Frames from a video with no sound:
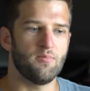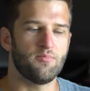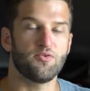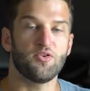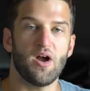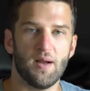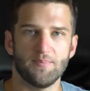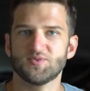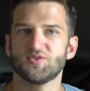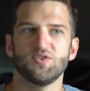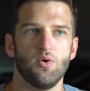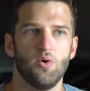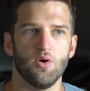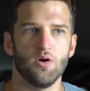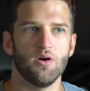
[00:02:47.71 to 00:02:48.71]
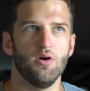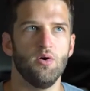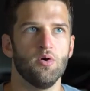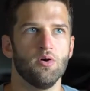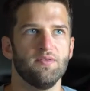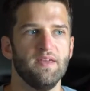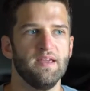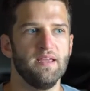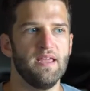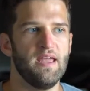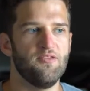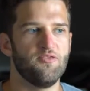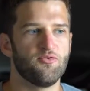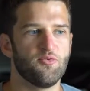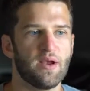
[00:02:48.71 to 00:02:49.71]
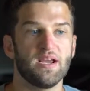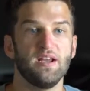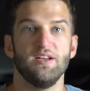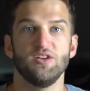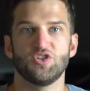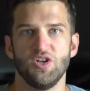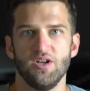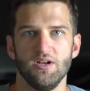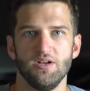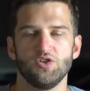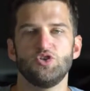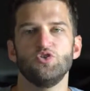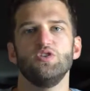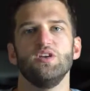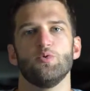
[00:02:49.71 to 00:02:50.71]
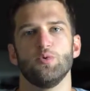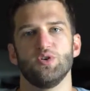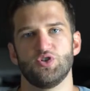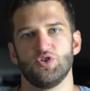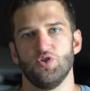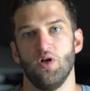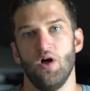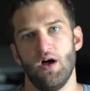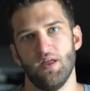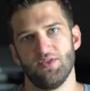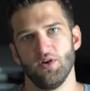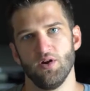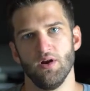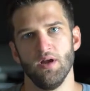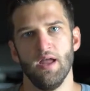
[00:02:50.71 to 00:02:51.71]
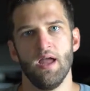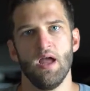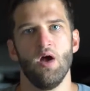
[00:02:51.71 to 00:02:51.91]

props or they gave recognition to the original author